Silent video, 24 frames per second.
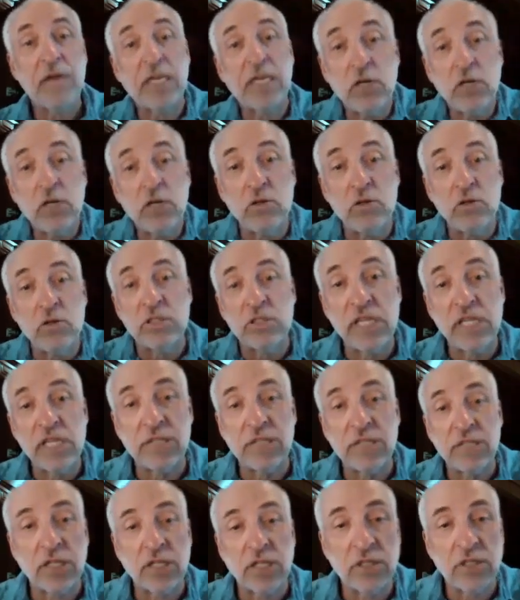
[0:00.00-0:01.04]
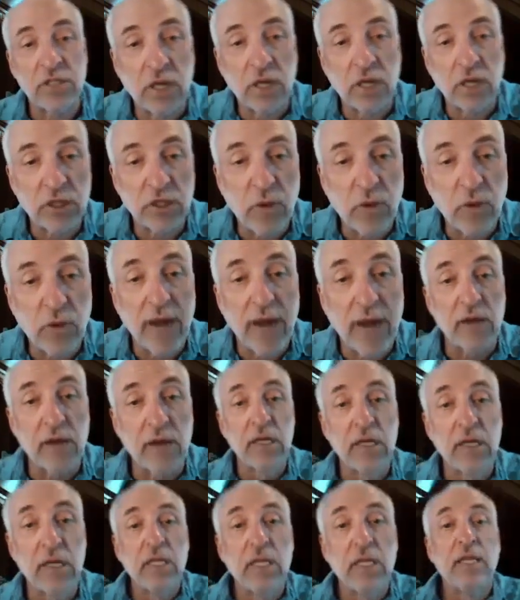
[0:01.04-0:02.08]
if I use the adjusted
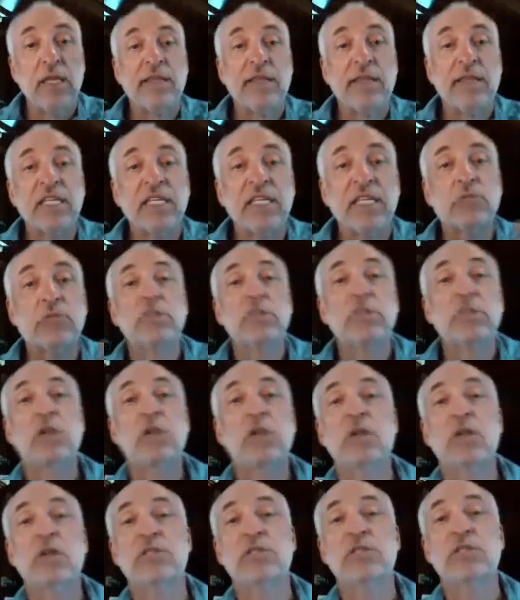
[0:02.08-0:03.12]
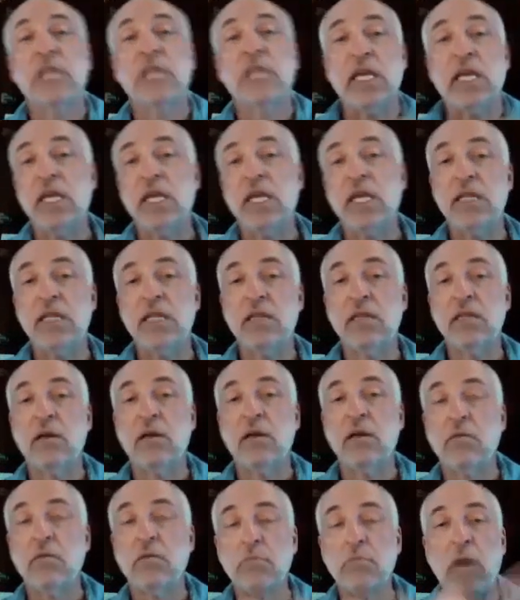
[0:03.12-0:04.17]
R-square, this results
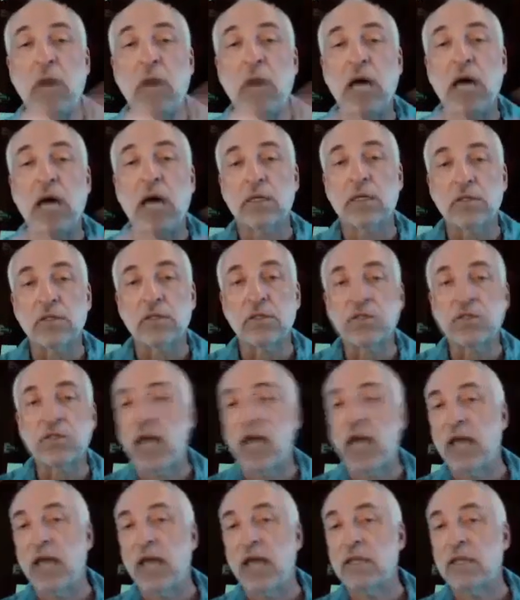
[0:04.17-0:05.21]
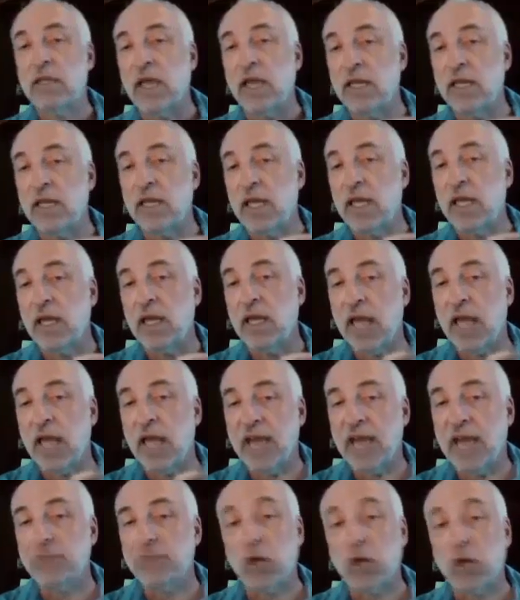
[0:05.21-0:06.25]
in models that
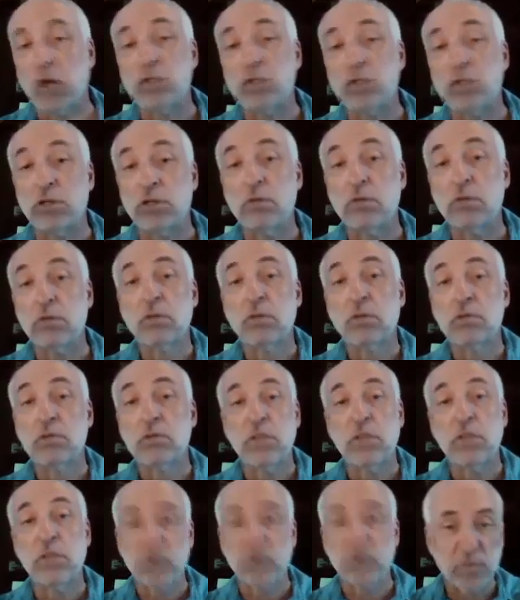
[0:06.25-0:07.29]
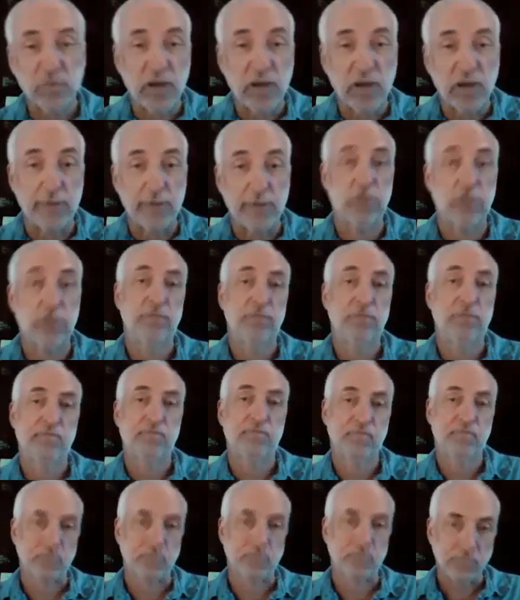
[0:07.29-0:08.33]
have larger number of
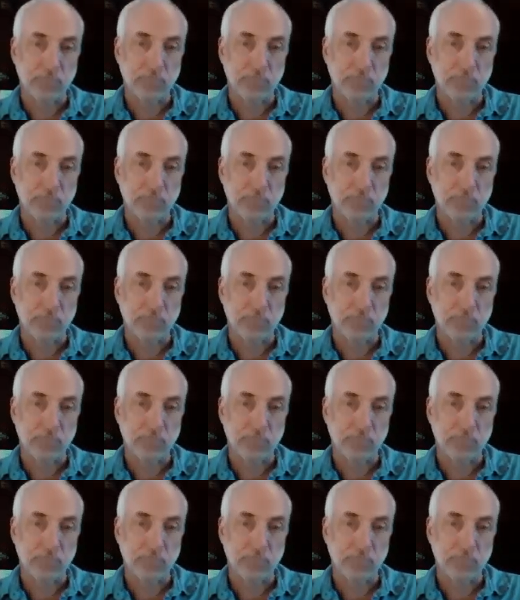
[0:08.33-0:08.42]
parameters.